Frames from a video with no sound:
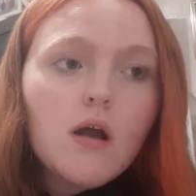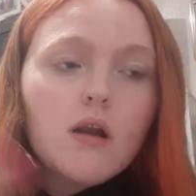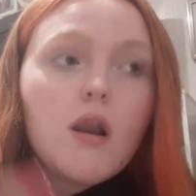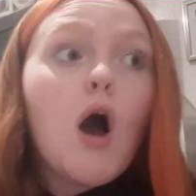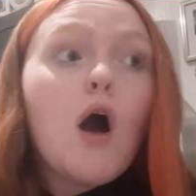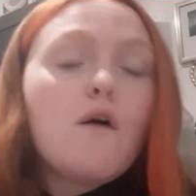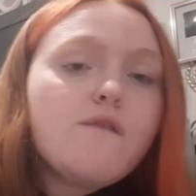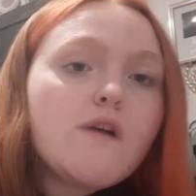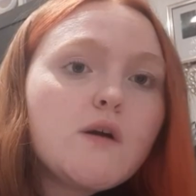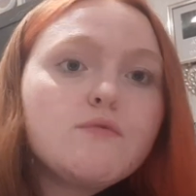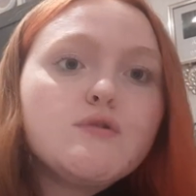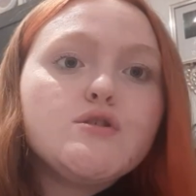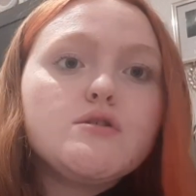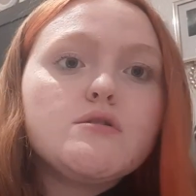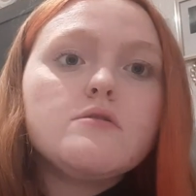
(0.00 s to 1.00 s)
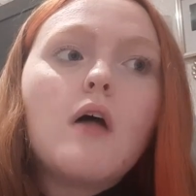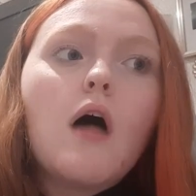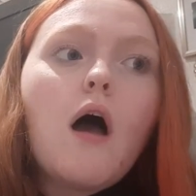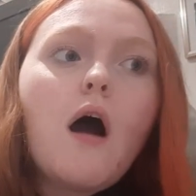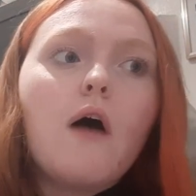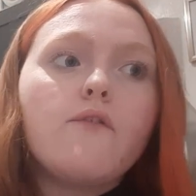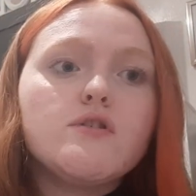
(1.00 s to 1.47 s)
laughing with
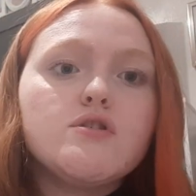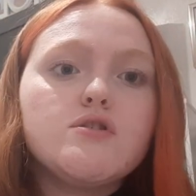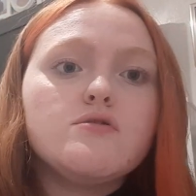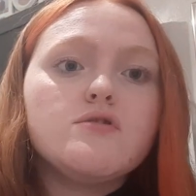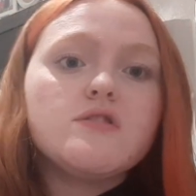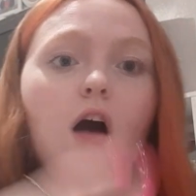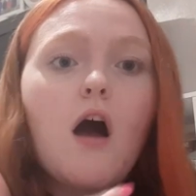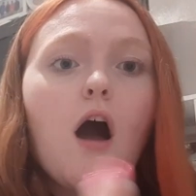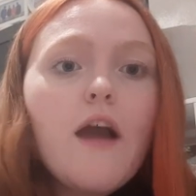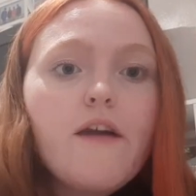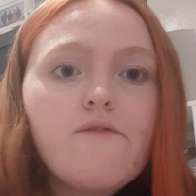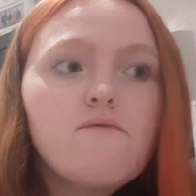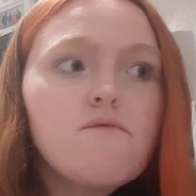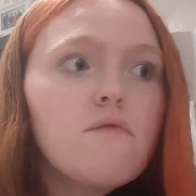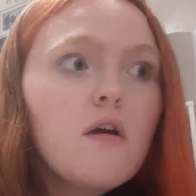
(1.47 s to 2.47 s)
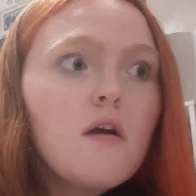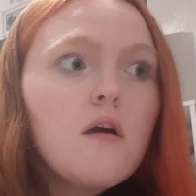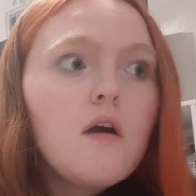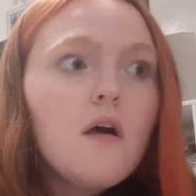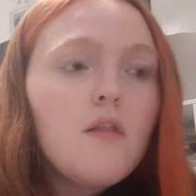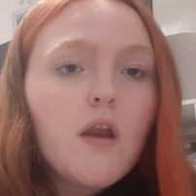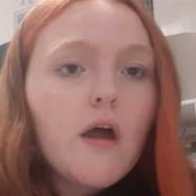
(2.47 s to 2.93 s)
like other students that I
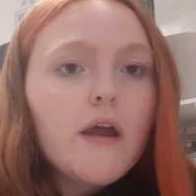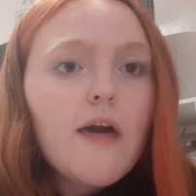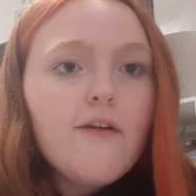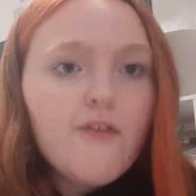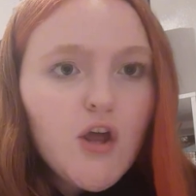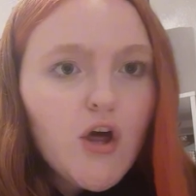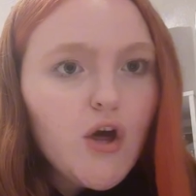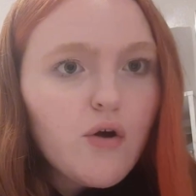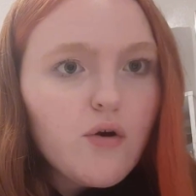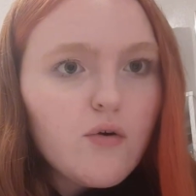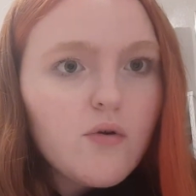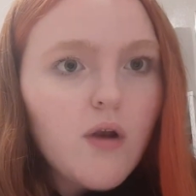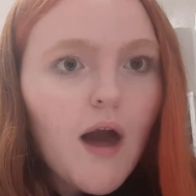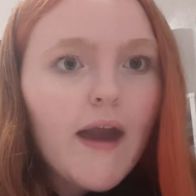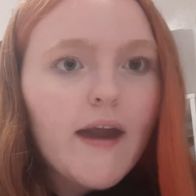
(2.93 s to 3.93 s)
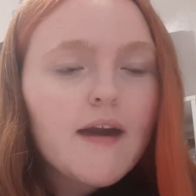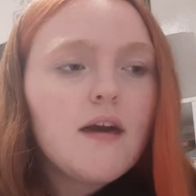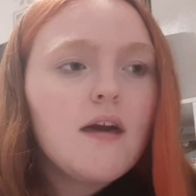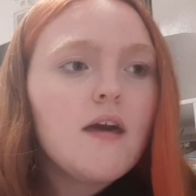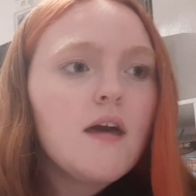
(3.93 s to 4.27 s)
that I never knew. Like